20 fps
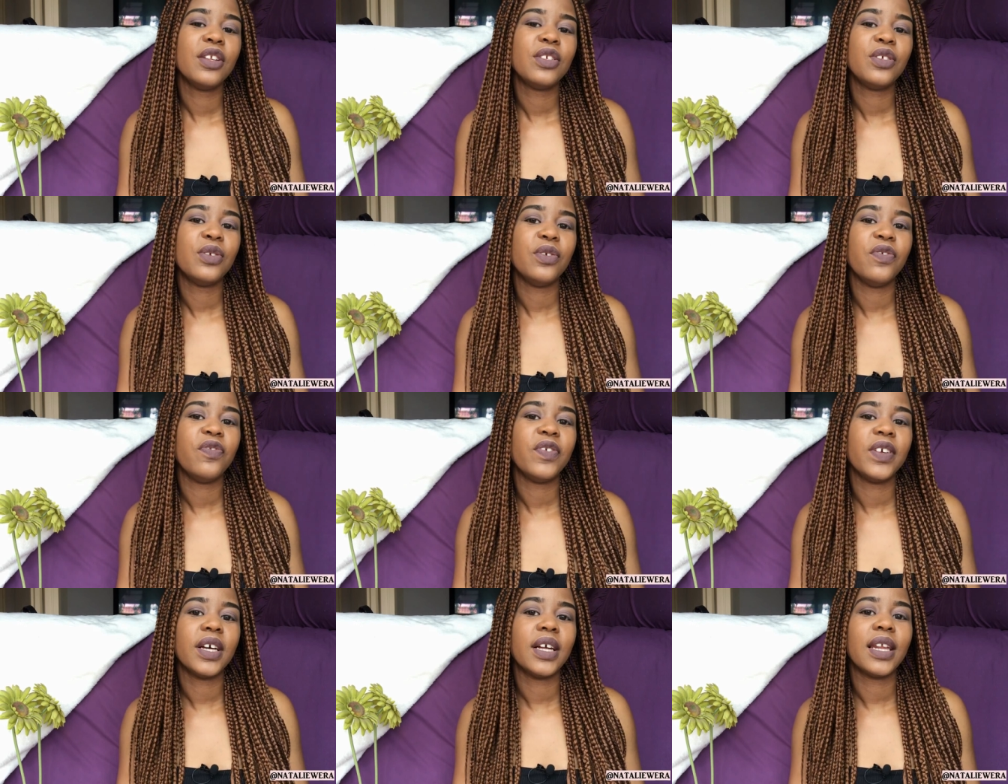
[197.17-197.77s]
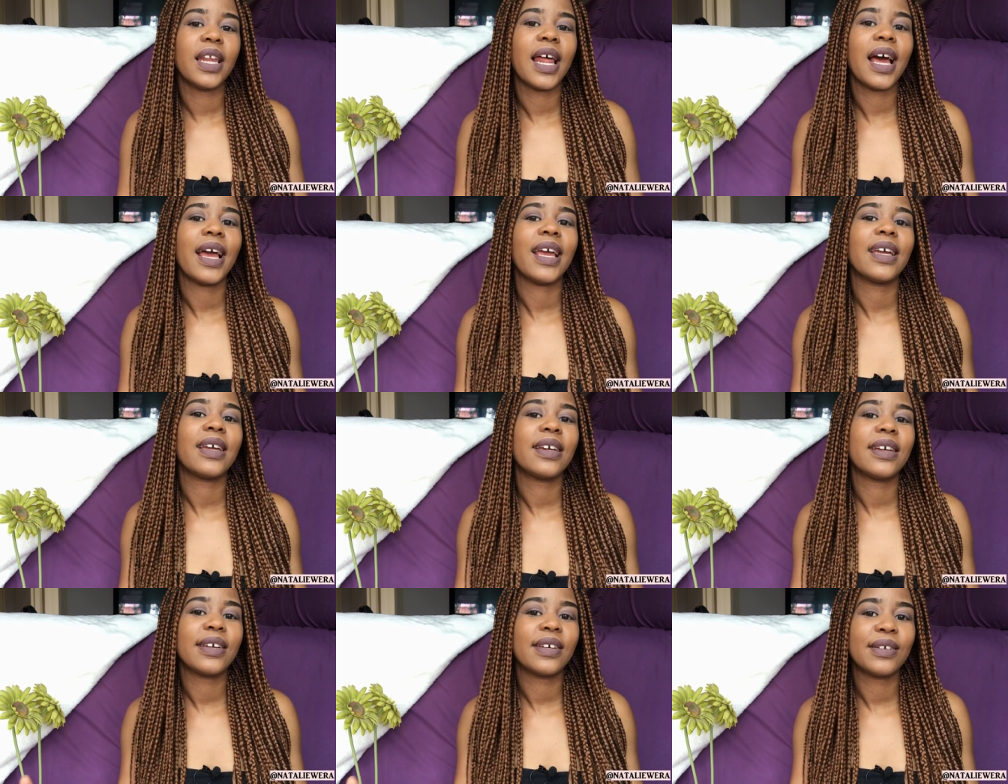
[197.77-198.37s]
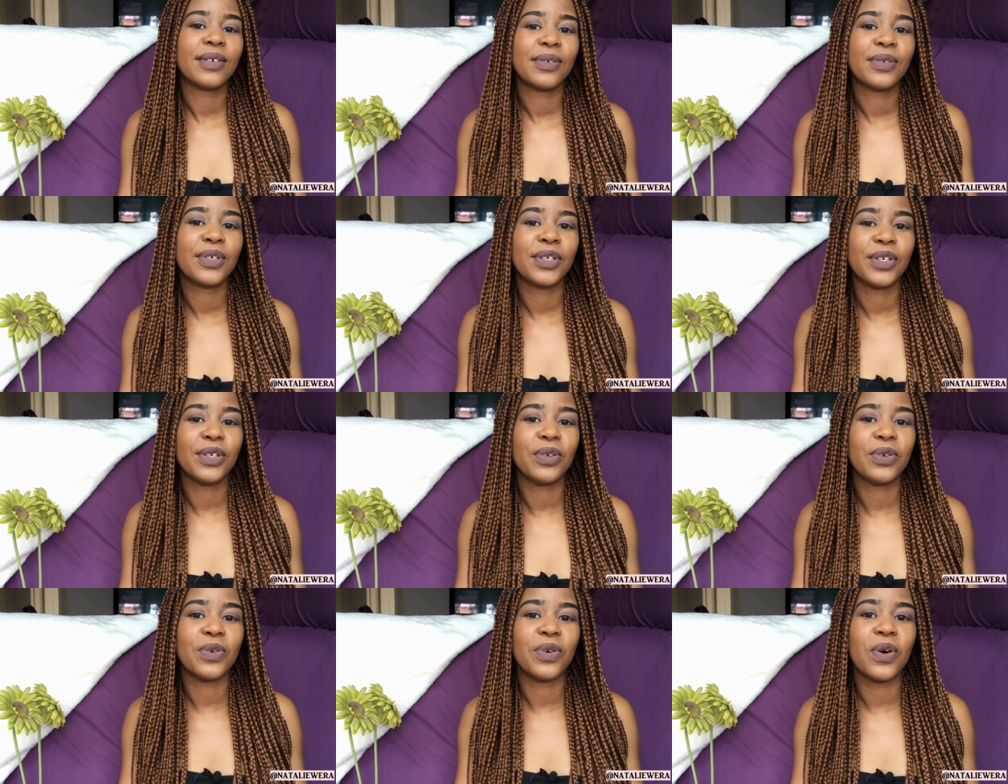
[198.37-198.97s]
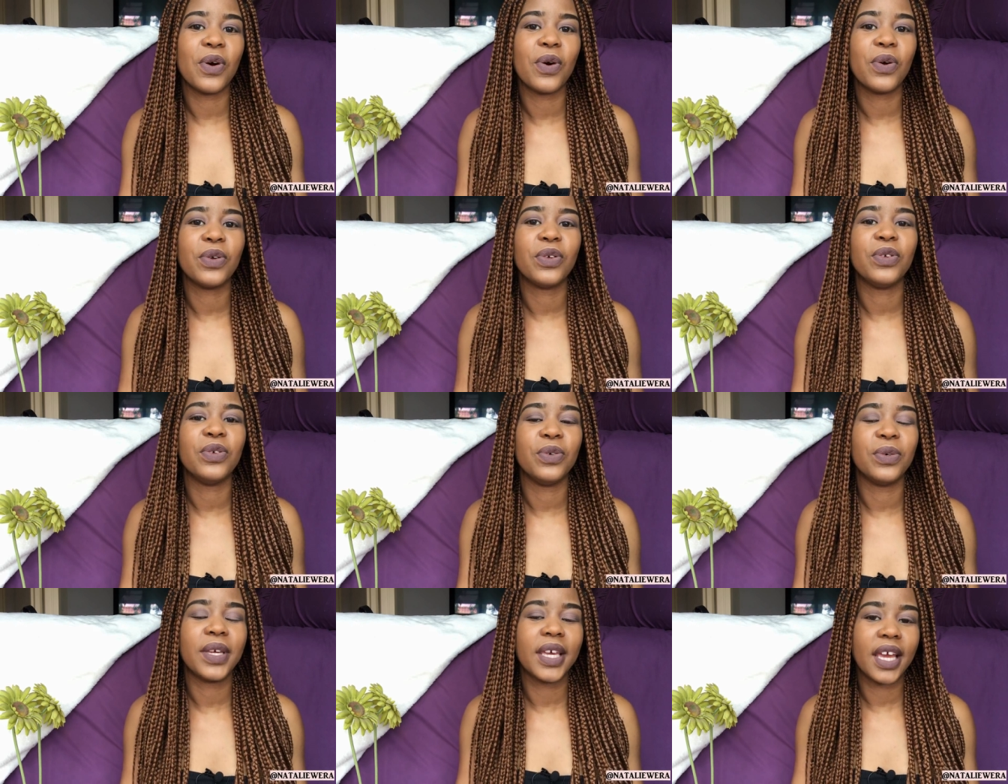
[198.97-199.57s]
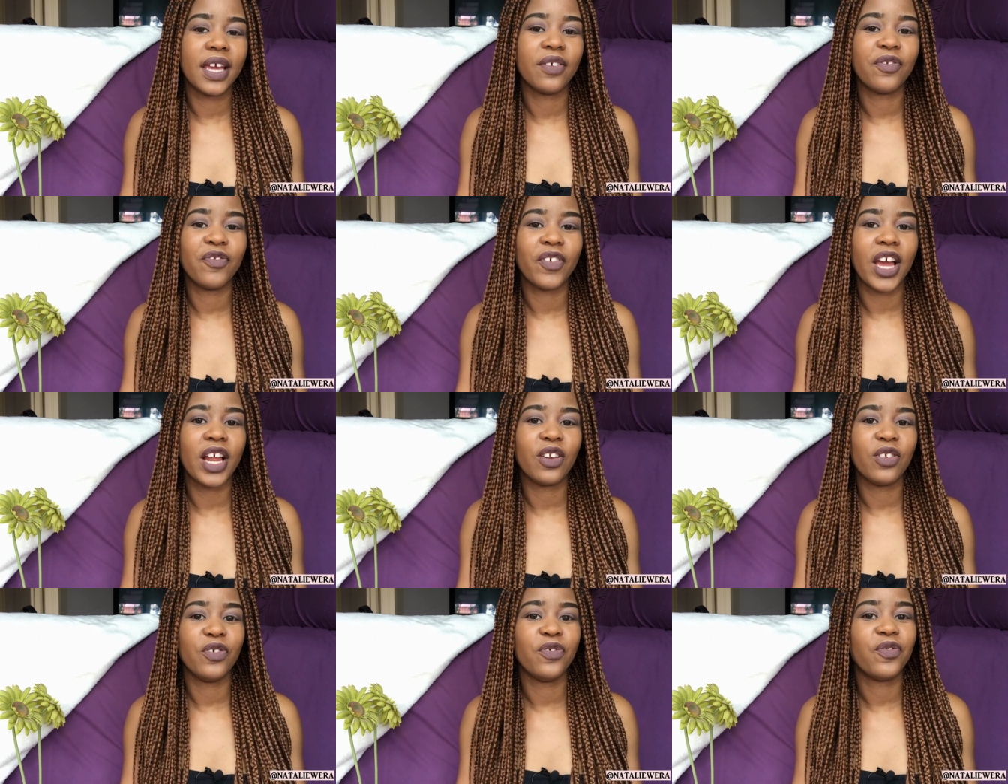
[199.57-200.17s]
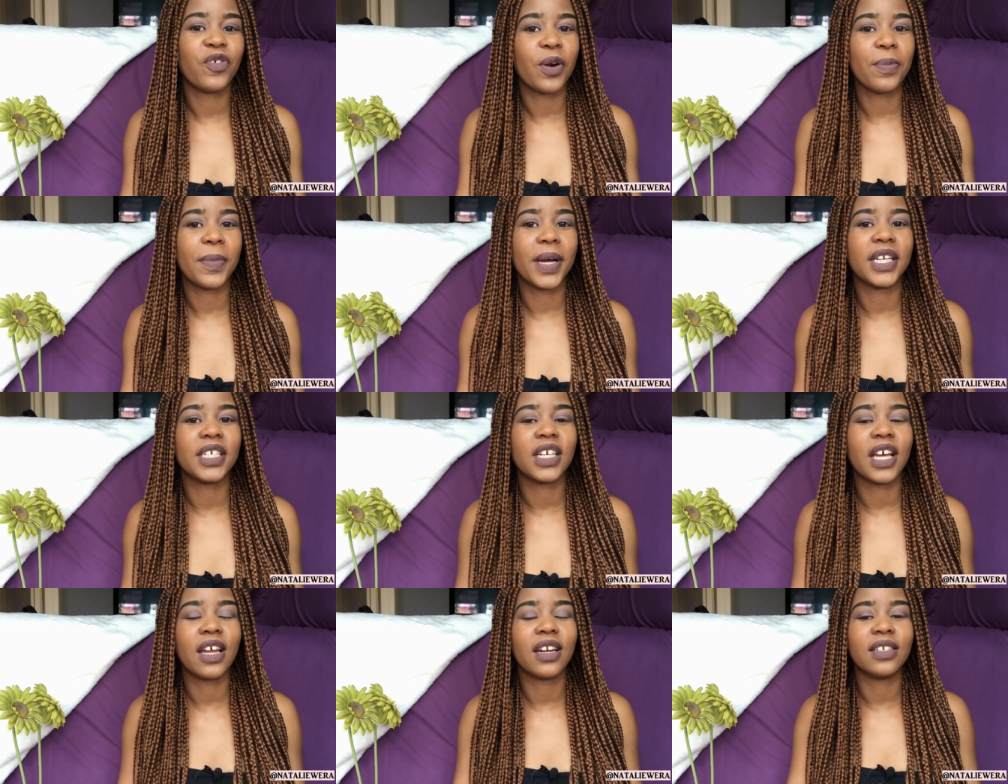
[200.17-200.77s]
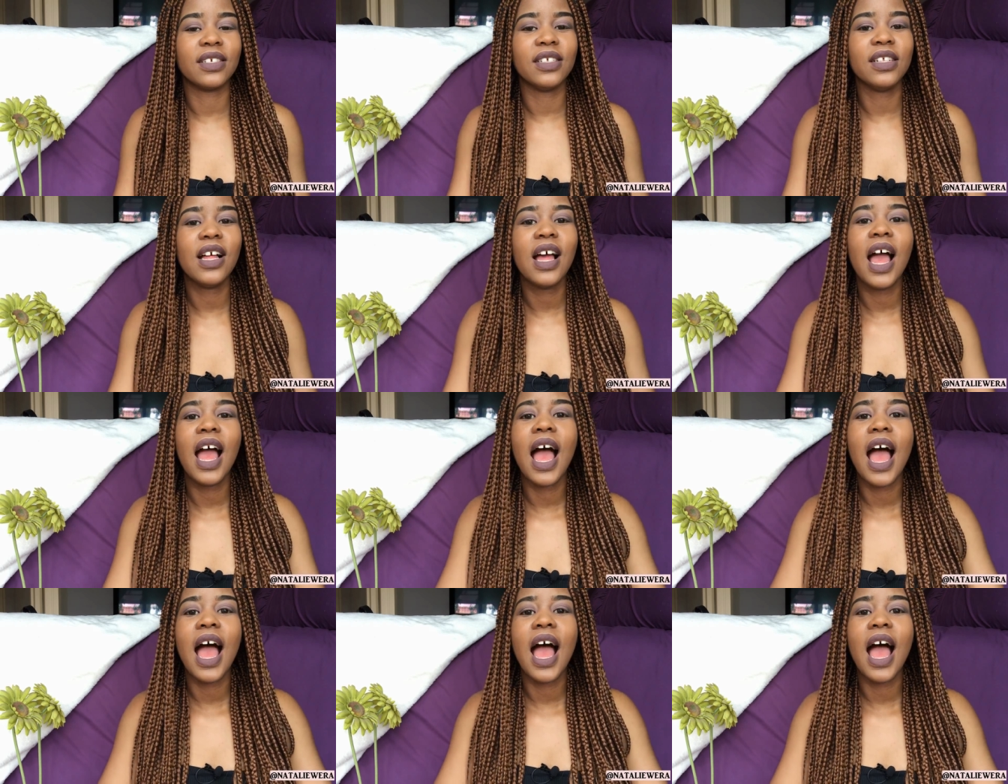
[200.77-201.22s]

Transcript: to feel like you know you gain value from my channel